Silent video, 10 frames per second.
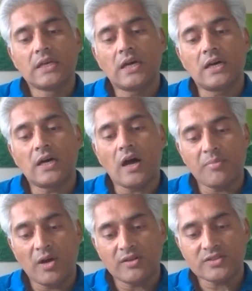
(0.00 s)
Our
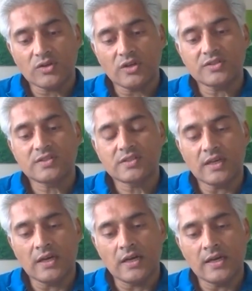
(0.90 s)
paths crossed
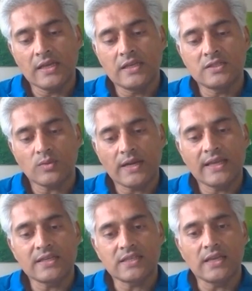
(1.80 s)
in
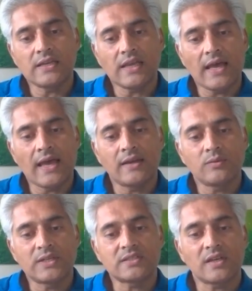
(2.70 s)
2018, and
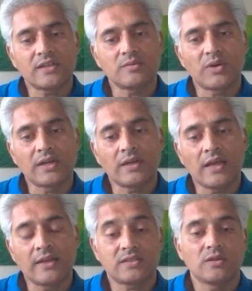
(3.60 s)
we decided to
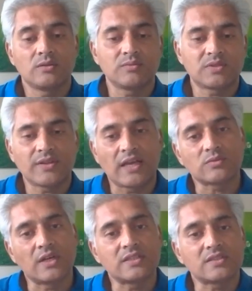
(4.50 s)
and so that's
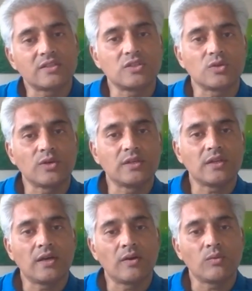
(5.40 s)
when I decided to
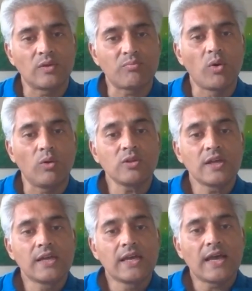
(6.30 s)
join with Paul
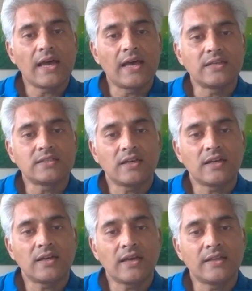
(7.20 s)
and
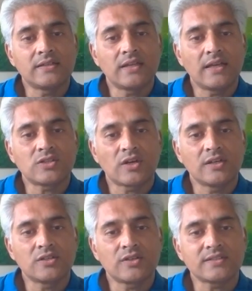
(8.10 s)
try
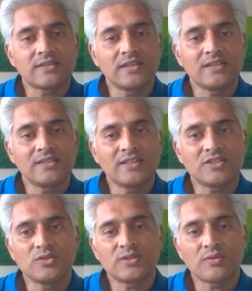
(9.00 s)
and address the
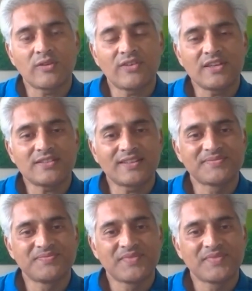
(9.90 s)
issues that we're facing.